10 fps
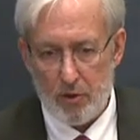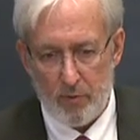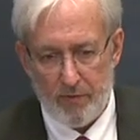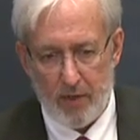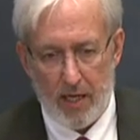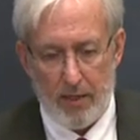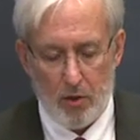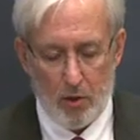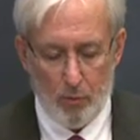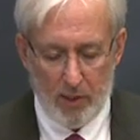to refine
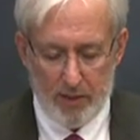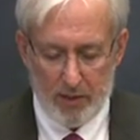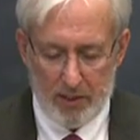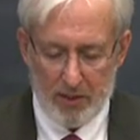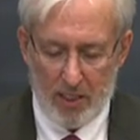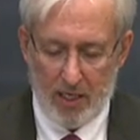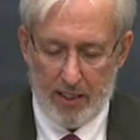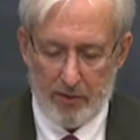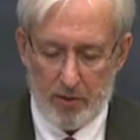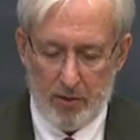always these
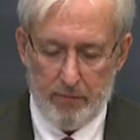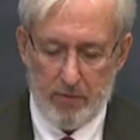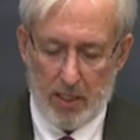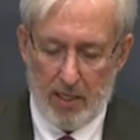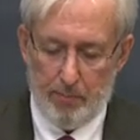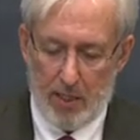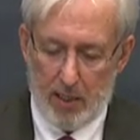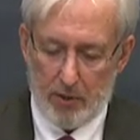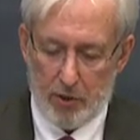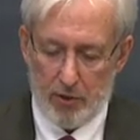kinds of
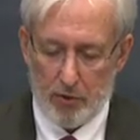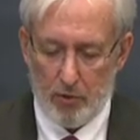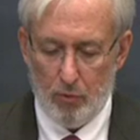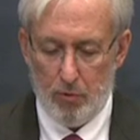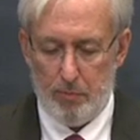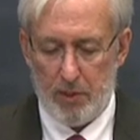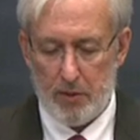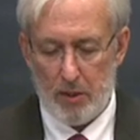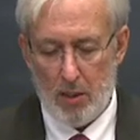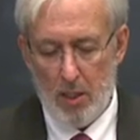typologies or groupings.